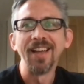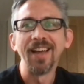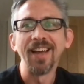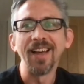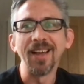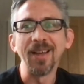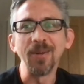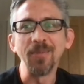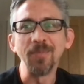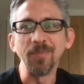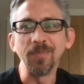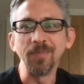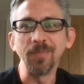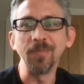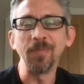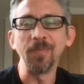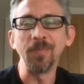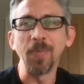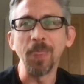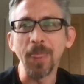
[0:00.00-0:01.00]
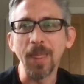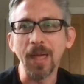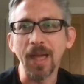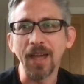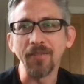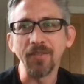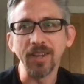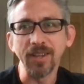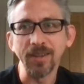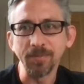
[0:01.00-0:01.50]

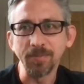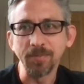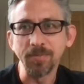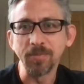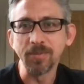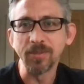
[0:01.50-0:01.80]
having